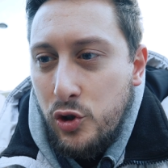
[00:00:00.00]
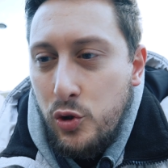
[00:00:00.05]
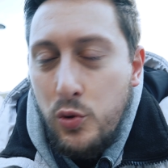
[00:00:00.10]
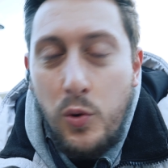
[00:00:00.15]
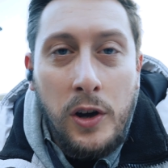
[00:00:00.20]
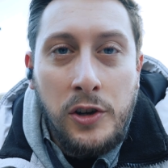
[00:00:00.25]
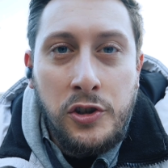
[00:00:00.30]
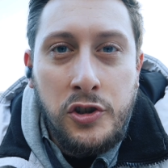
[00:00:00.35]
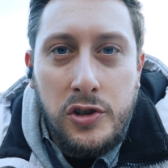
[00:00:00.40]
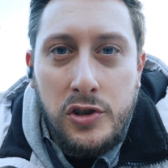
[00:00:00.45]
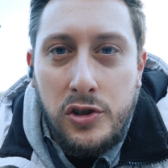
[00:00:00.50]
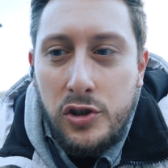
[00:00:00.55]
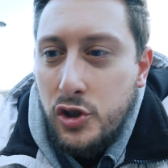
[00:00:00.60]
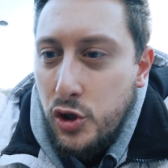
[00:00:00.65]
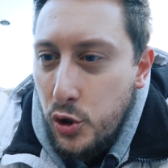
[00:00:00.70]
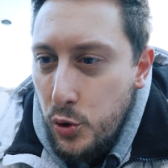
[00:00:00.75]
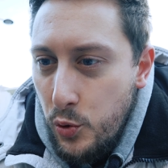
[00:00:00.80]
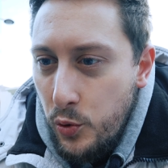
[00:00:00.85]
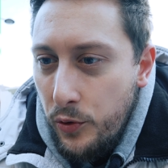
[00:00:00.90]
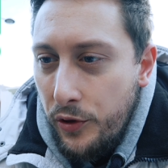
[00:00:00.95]

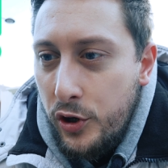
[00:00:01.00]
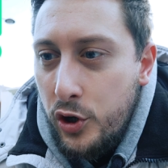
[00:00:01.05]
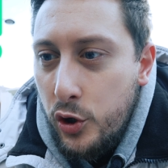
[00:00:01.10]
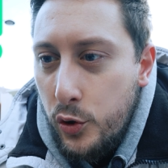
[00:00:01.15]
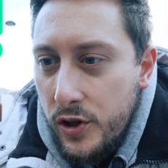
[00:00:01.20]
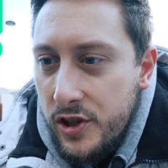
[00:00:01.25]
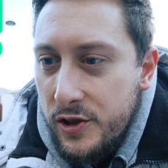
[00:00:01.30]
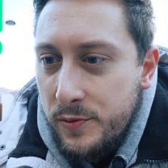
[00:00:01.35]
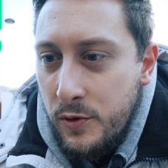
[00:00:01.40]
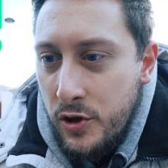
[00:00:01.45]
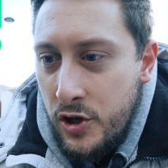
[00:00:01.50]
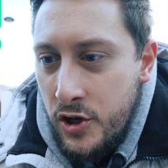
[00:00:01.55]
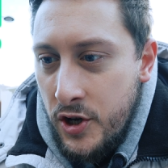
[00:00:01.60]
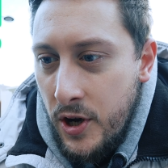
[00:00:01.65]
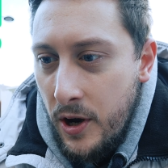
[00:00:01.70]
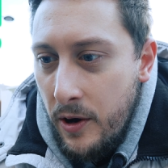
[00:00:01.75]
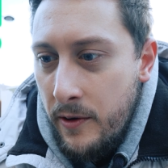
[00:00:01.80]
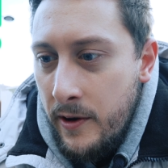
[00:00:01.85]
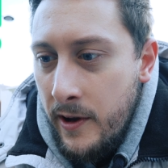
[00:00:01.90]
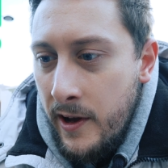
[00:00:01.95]
202, the Christmas
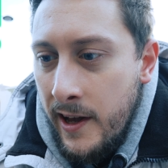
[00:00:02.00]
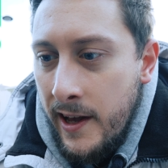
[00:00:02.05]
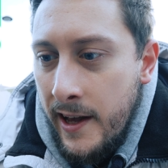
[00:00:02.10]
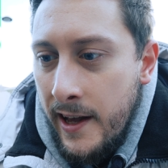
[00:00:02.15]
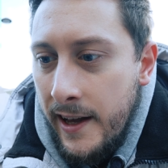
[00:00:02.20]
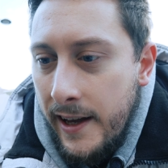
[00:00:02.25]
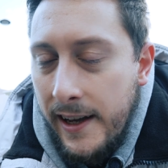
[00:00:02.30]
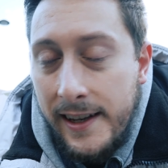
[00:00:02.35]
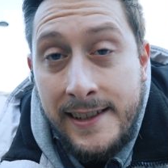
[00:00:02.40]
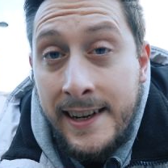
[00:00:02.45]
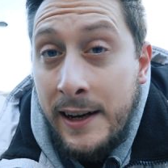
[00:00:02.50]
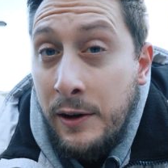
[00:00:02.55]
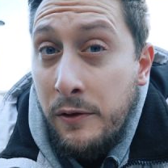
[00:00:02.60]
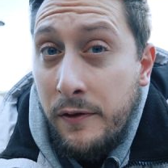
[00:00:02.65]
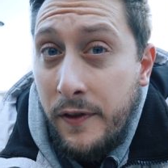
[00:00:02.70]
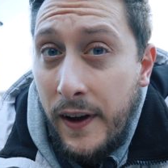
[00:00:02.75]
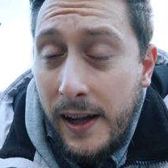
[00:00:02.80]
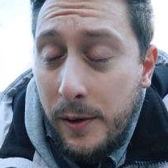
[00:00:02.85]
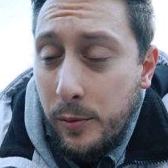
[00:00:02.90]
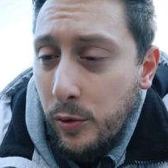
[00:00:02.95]
show, is now
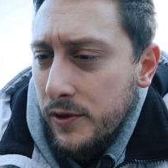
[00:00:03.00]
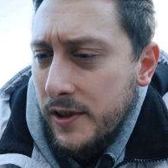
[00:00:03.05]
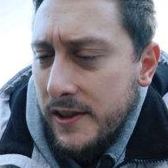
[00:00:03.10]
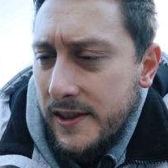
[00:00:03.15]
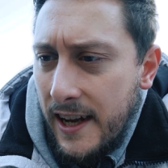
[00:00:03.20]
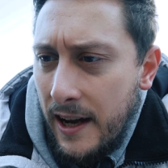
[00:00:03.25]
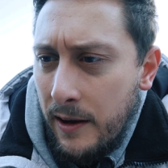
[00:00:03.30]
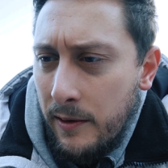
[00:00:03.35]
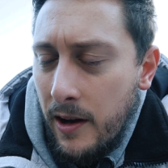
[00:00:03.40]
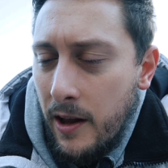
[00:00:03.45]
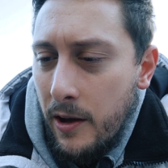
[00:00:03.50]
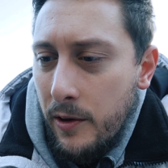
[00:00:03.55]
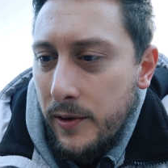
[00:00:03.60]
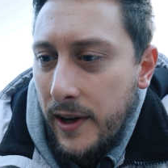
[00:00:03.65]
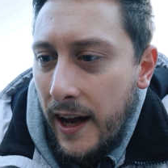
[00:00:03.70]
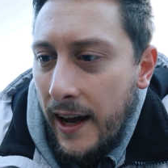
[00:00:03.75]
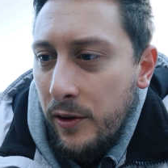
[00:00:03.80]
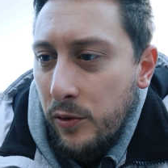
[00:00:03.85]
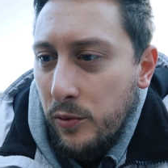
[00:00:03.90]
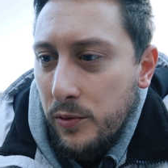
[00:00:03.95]
available to download
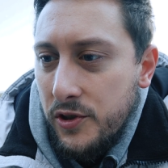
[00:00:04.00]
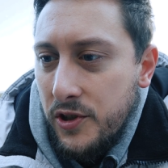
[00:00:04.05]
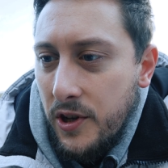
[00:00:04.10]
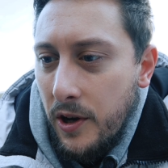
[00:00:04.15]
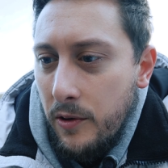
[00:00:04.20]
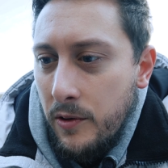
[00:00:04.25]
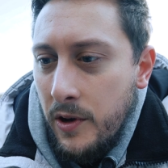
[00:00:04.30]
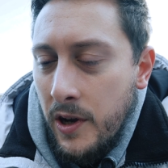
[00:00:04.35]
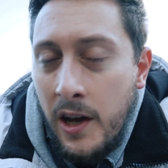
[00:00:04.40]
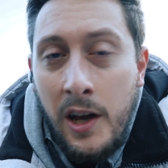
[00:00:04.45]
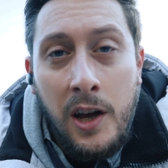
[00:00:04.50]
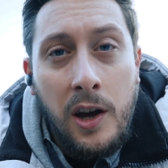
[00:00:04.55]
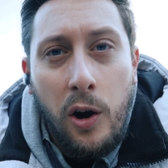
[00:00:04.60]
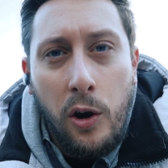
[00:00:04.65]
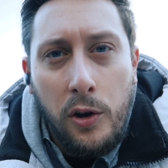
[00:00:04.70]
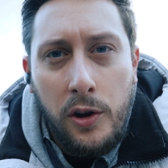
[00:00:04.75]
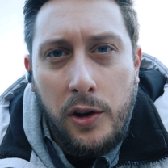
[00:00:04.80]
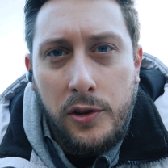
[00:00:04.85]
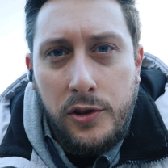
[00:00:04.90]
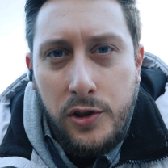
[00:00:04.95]
and also
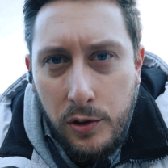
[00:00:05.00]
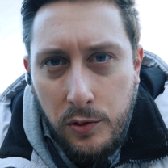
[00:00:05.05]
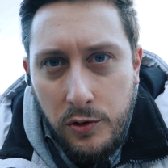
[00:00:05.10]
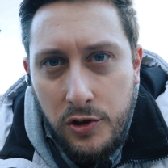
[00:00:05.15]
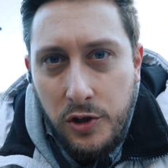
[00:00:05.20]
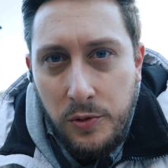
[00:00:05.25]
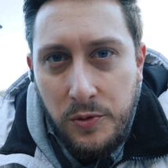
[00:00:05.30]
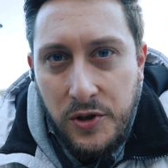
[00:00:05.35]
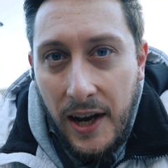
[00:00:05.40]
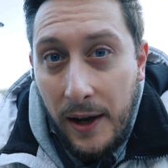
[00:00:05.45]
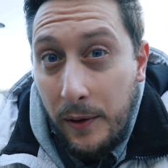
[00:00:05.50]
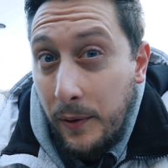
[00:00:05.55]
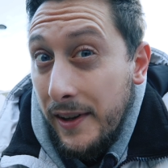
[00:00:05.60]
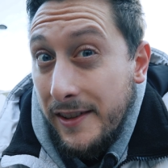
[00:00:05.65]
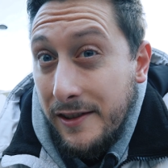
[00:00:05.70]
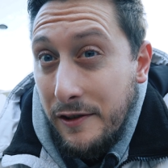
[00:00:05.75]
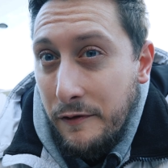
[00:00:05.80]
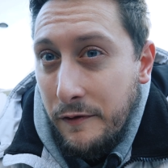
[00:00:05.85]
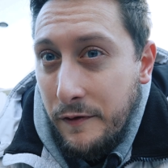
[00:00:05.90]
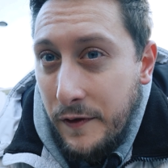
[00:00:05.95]
on our YouTube channel
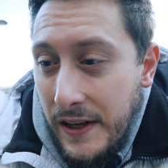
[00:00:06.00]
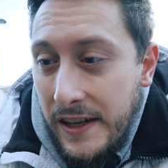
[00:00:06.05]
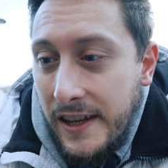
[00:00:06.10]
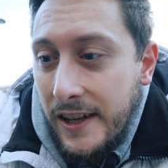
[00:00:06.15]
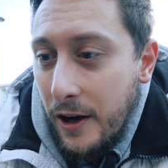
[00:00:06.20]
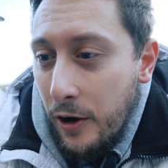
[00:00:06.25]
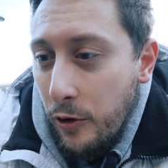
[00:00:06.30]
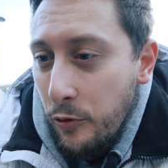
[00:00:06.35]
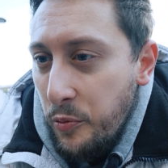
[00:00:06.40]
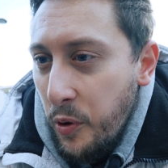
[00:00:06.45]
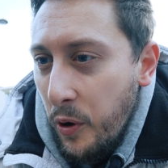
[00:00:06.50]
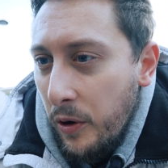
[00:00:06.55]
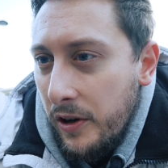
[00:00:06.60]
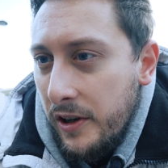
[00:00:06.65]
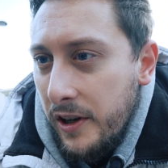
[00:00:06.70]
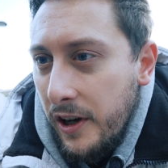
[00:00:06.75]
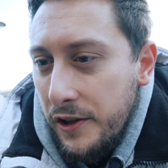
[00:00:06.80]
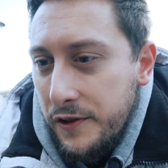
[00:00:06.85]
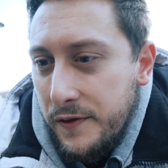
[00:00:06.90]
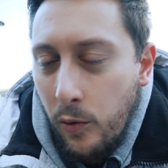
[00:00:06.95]
as a video
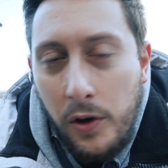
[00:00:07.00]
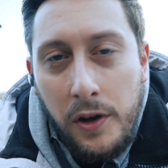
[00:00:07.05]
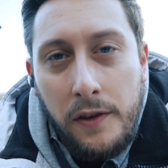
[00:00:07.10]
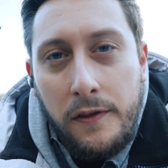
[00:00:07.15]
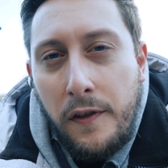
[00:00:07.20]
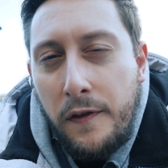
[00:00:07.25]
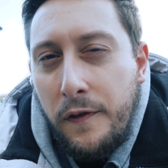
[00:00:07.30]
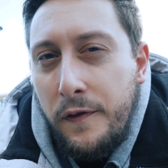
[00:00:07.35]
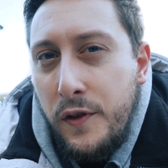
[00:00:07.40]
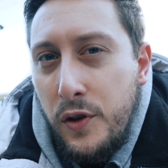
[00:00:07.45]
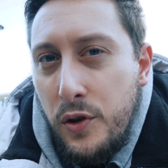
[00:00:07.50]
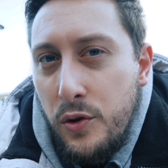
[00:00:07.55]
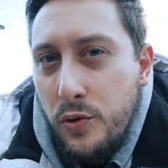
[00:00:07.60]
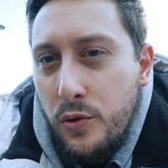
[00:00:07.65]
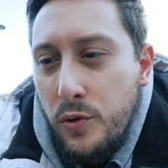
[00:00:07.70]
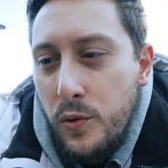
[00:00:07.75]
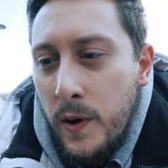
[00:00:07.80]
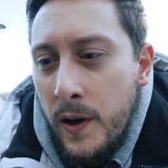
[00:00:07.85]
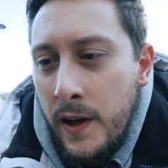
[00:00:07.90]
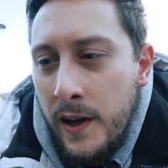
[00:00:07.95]
podcast. One of the
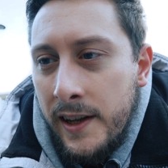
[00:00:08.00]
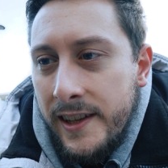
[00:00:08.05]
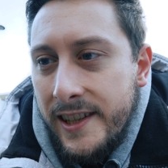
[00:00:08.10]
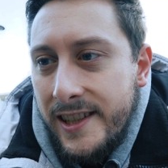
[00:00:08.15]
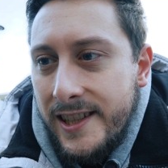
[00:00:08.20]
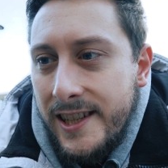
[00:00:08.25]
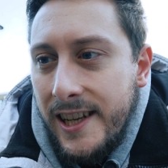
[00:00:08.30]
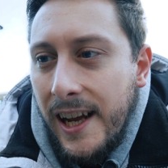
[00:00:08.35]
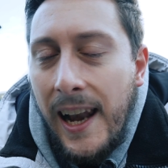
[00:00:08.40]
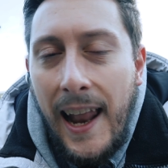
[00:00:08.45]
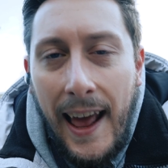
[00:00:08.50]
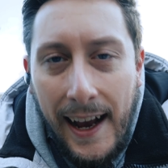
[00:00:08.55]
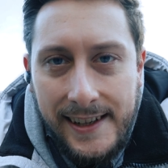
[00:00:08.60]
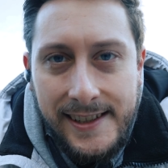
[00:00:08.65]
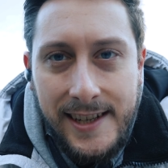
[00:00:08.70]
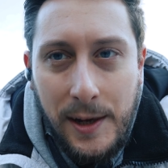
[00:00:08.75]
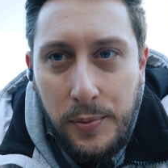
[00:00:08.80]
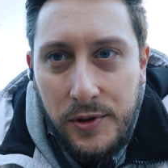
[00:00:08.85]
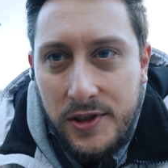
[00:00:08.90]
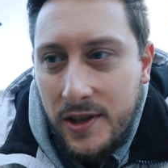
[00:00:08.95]
few
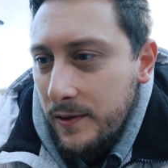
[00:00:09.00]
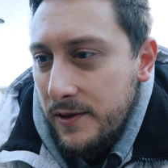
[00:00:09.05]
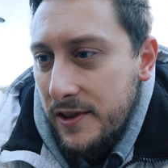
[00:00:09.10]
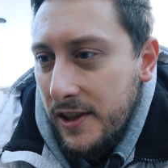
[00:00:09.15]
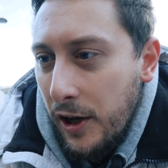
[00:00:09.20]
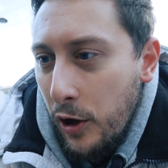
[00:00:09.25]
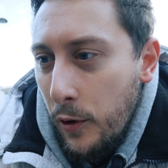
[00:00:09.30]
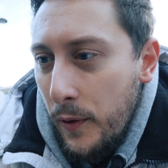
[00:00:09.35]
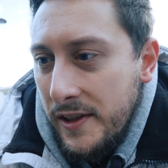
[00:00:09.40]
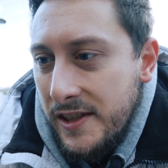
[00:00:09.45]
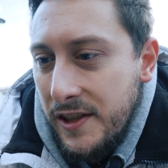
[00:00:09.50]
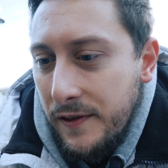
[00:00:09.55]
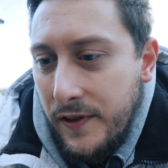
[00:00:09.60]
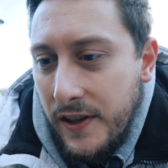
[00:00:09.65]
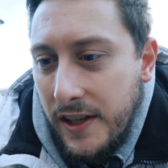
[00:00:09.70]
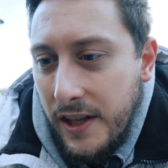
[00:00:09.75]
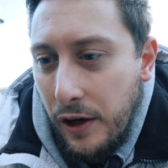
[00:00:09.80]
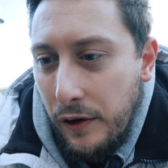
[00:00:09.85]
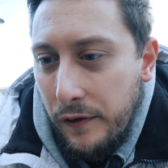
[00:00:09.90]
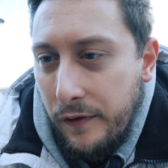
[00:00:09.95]
select episodes to go into
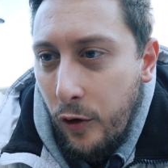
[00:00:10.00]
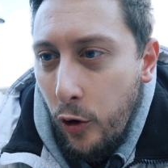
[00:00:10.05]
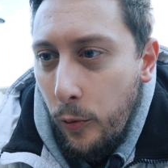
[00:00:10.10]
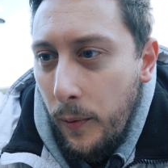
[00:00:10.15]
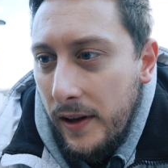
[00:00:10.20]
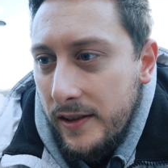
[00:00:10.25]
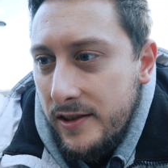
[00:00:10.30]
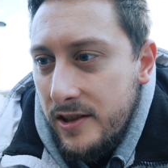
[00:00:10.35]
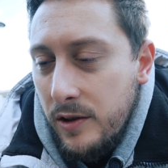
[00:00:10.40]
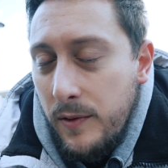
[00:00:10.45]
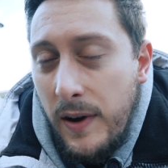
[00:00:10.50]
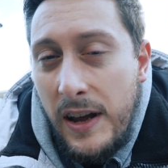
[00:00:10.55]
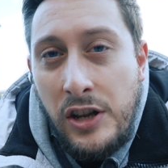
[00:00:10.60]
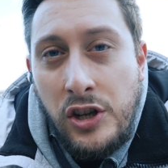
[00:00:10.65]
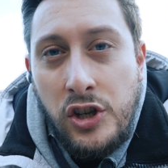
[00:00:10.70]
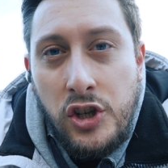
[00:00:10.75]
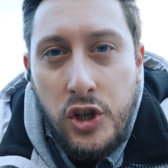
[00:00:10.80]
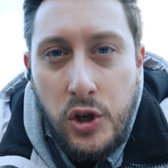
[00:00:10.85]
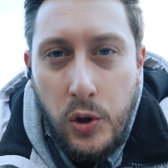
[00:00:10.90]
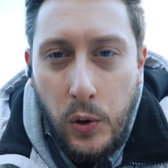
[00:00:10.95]
video format, so
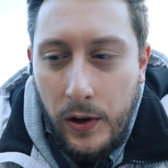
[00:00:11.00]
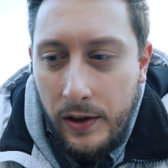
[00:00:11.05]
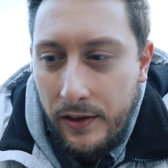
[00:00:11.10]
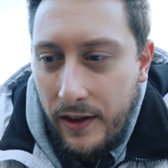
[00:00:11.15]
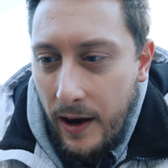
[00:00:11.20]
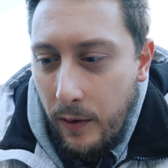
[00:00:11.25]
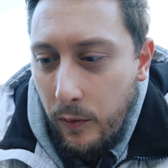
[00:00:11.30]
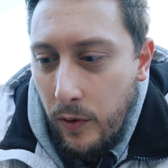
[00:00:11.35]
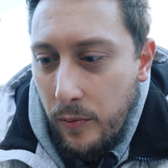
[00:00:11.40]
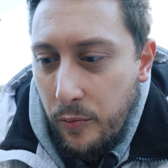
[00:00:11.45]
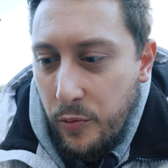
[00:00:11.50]
enjoy that one,